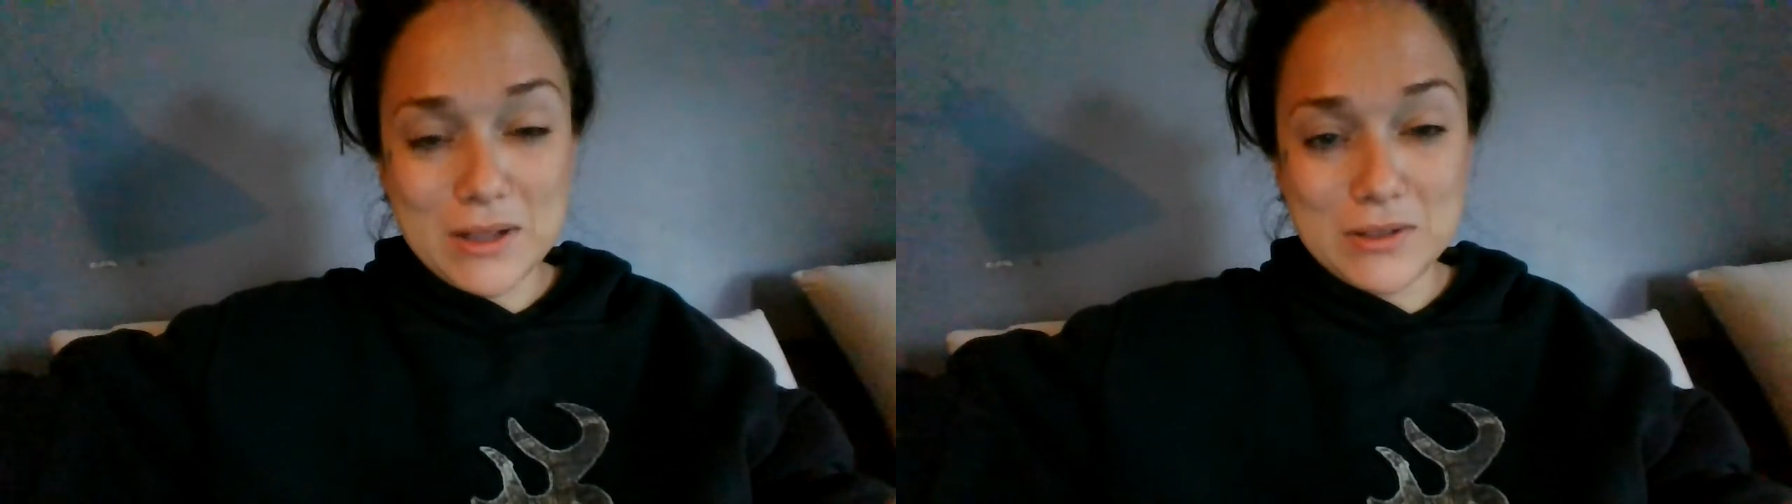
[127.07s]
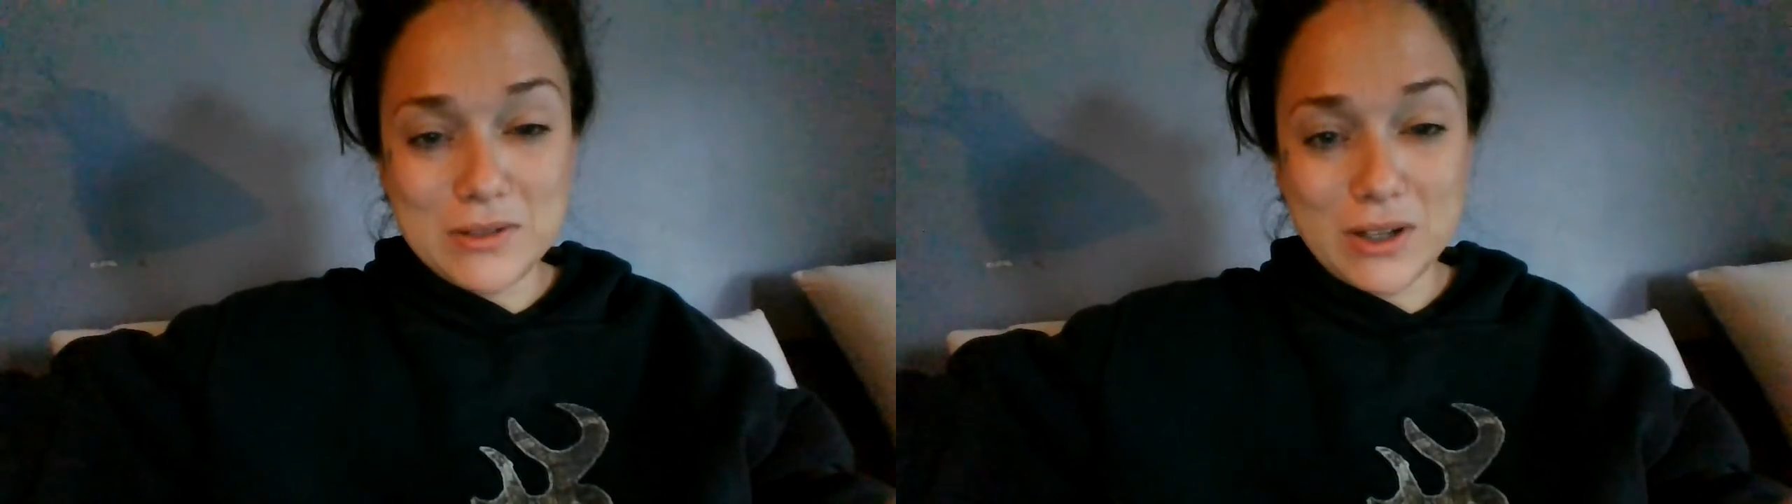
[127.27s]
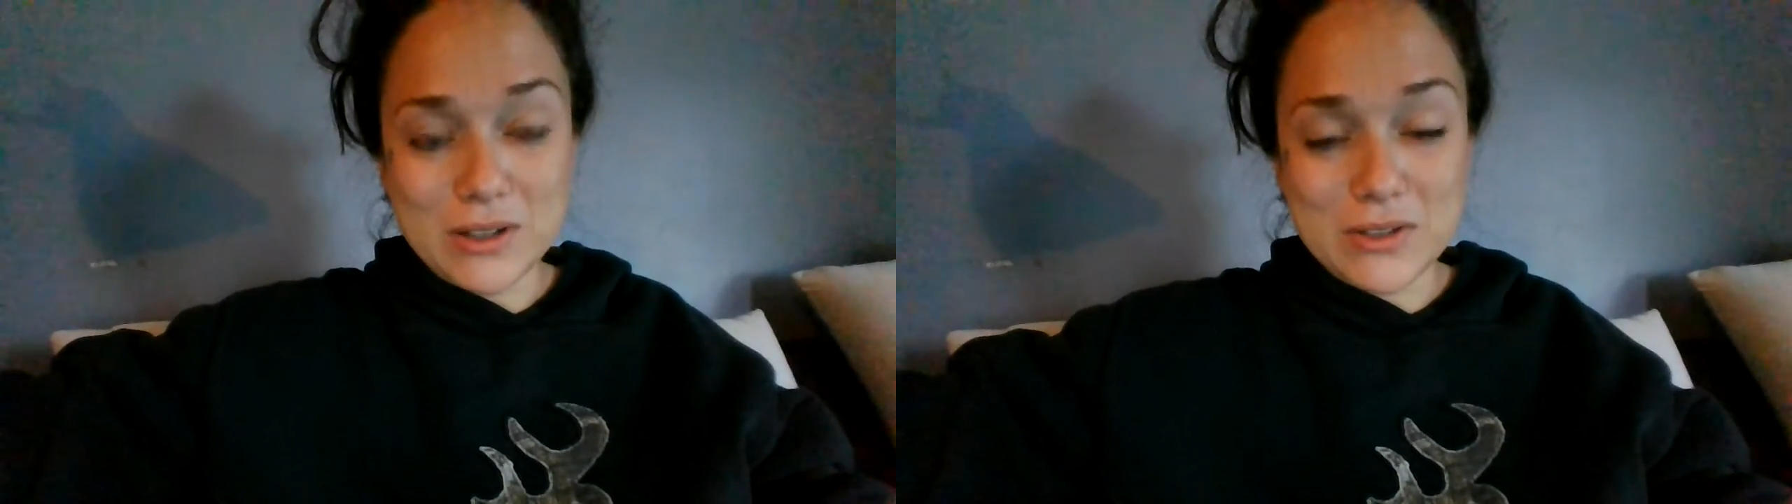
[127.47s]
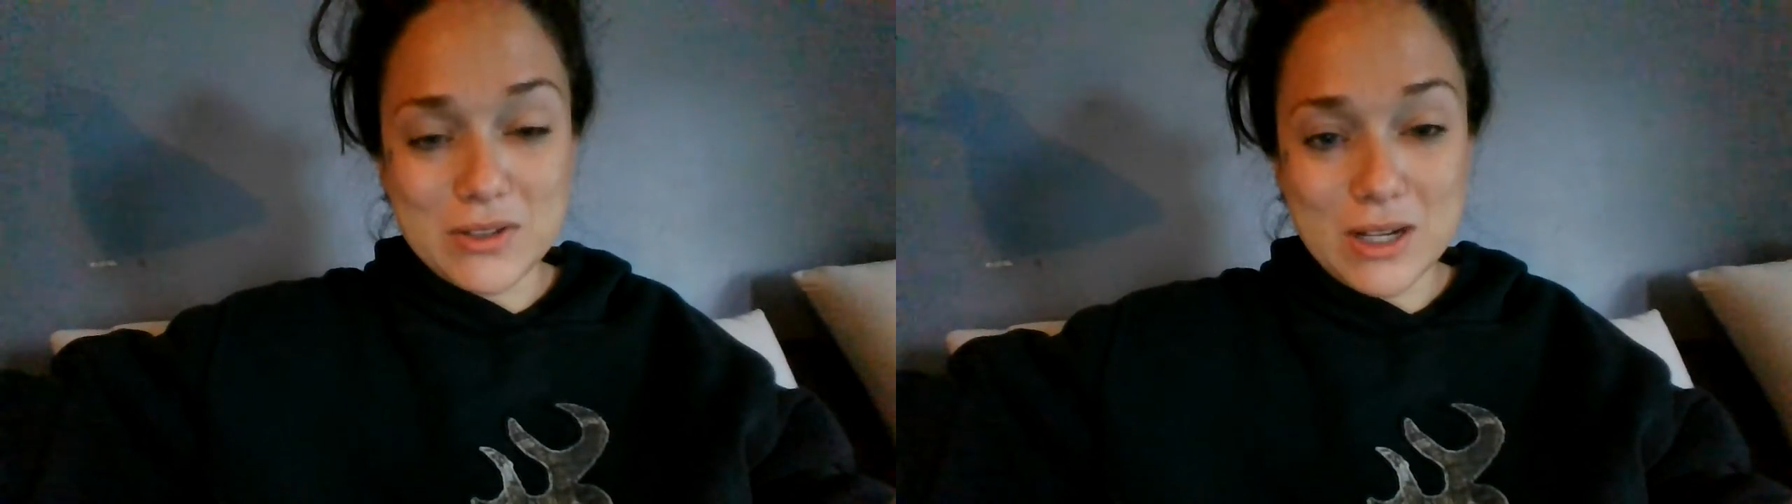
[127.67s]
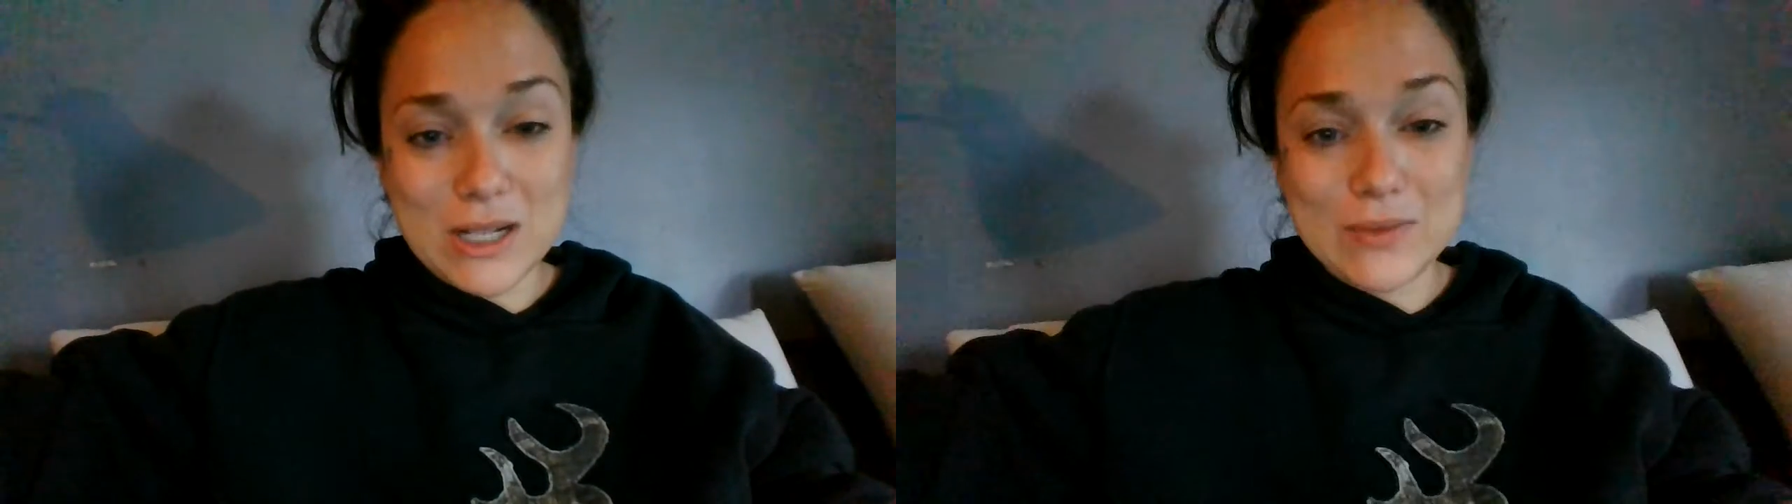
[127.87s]
doctor's
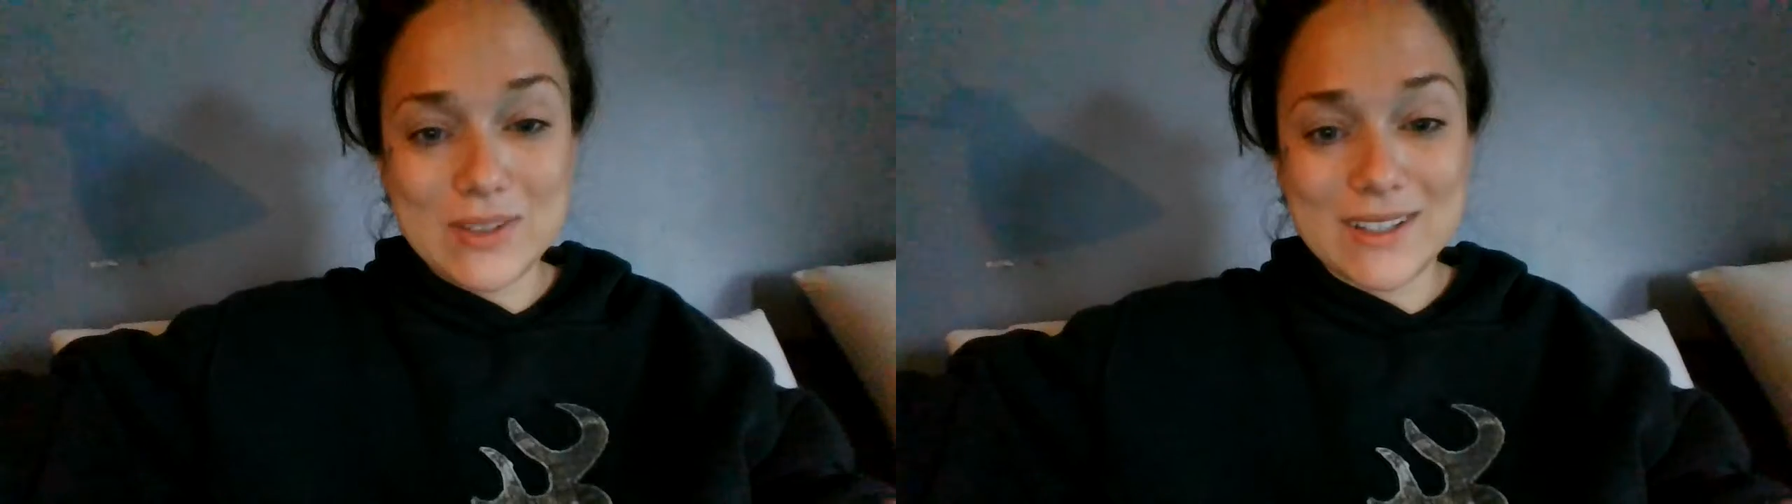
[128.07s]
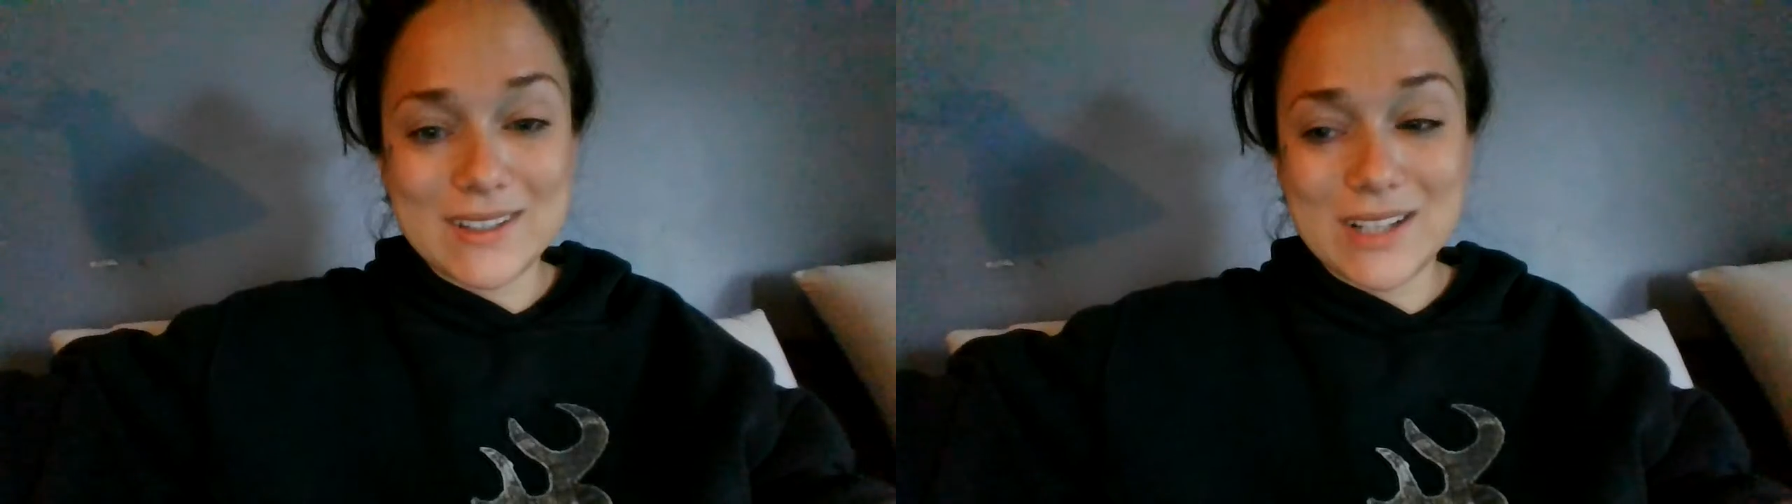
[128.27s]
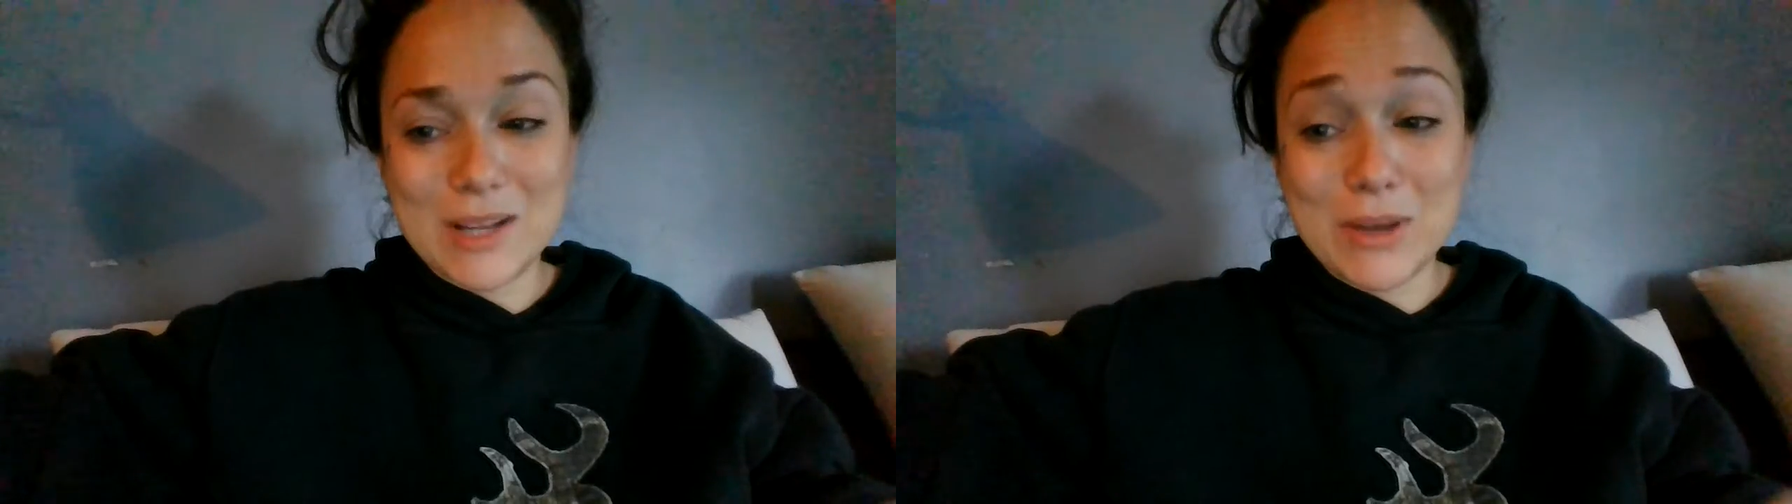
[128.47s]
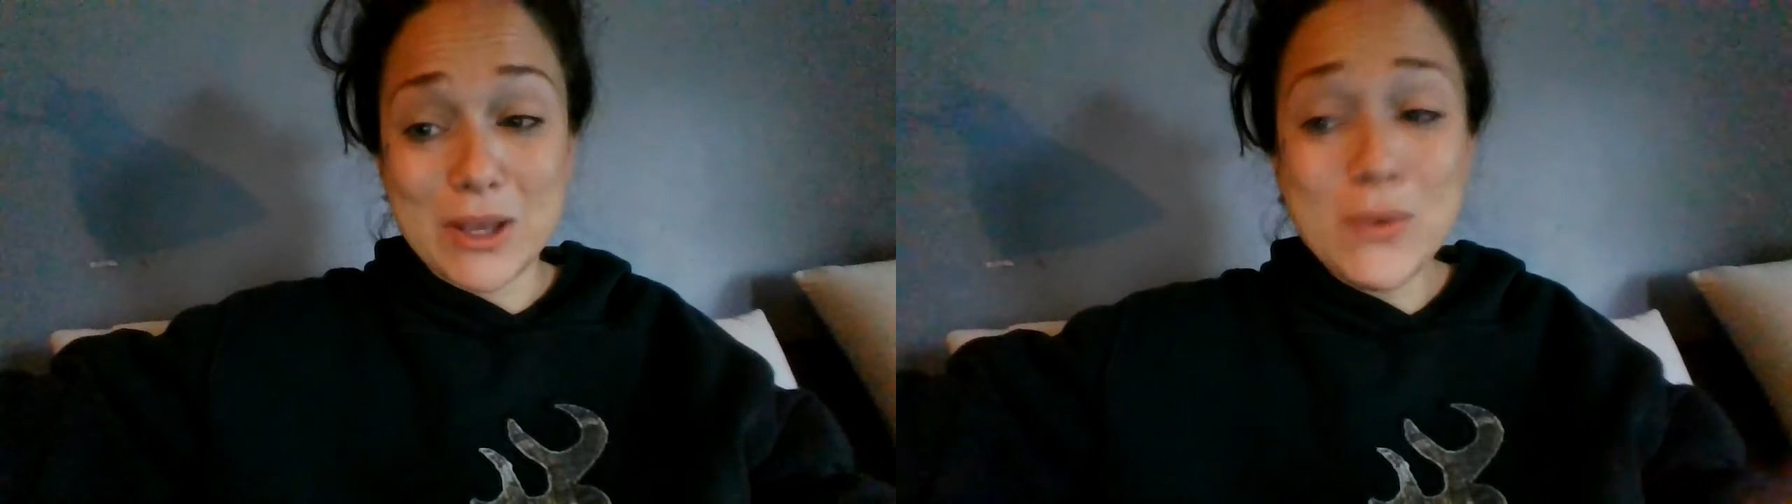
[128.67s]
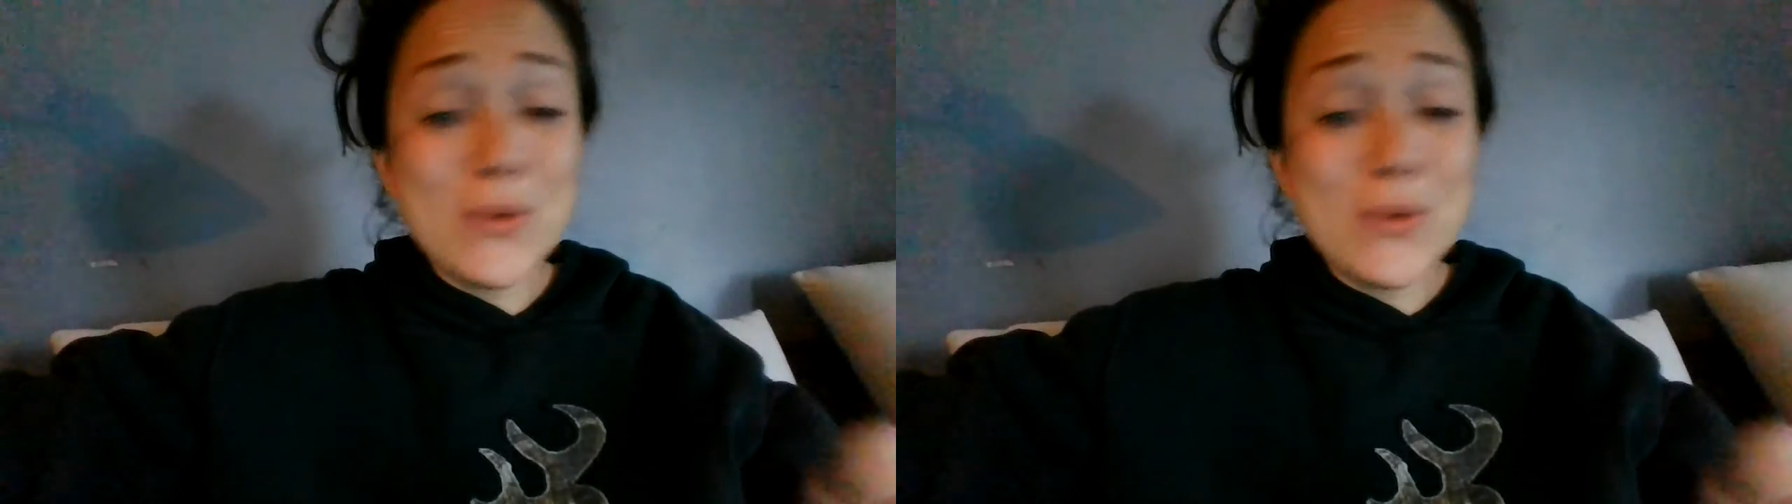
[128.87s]
office, and I'm like,